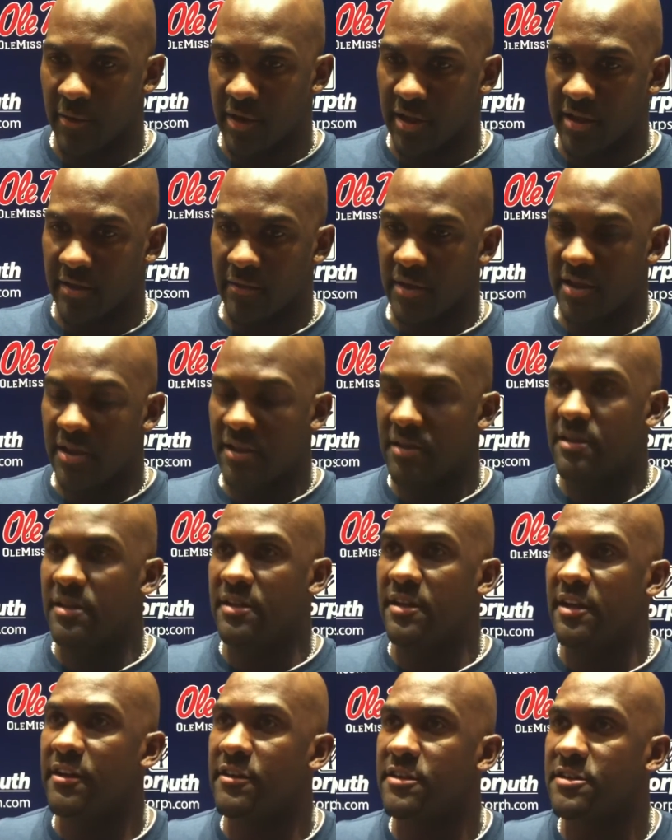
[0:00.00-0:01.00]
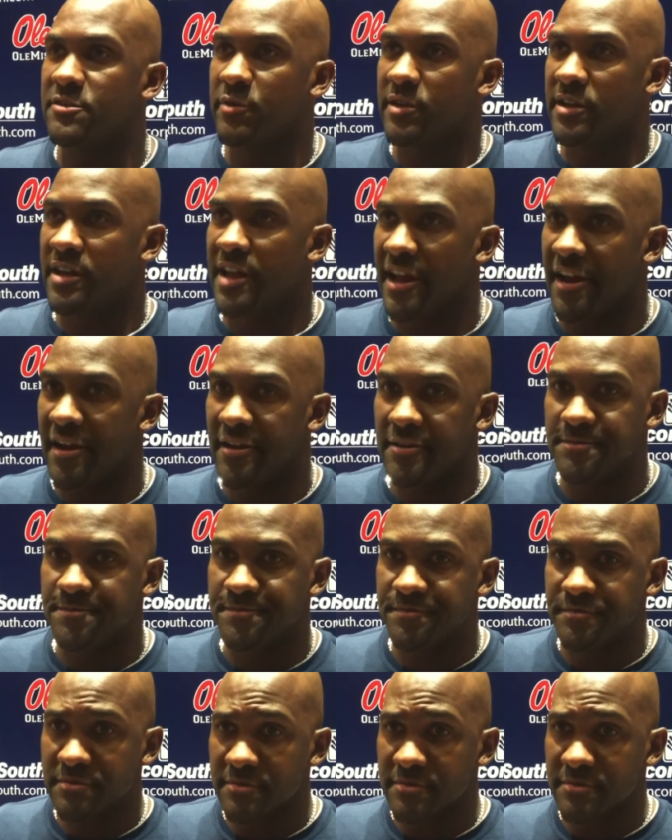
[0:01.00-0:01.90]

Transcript: when Kendarius went down,